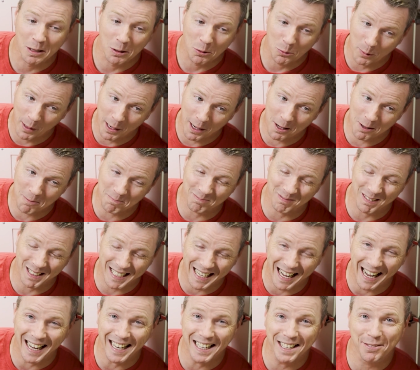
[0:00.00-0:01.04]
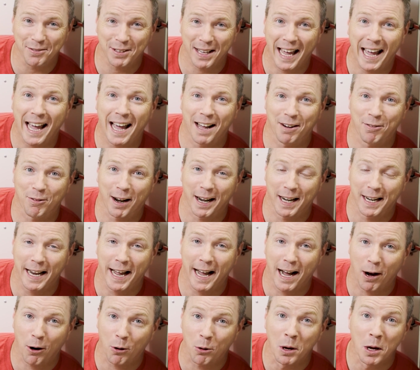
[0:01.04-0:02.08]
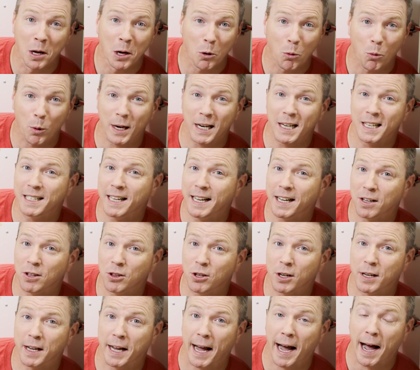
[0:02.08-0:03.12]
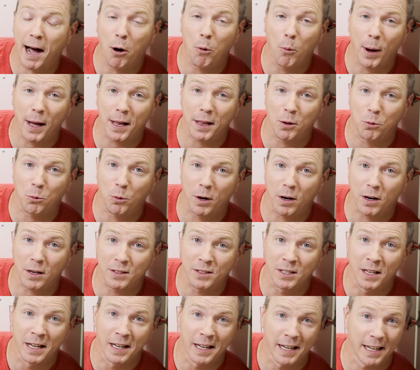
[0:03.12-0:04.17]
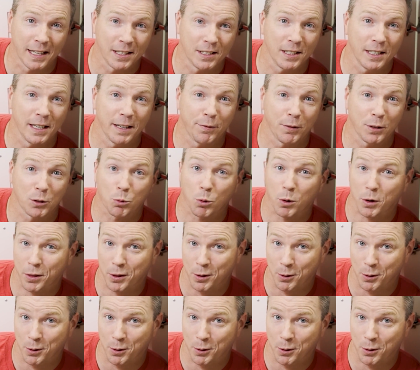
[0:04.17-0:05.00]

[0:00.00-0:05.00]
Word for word: Well, you kind of can right now. We're going to take a look at how well it works and see if it's worth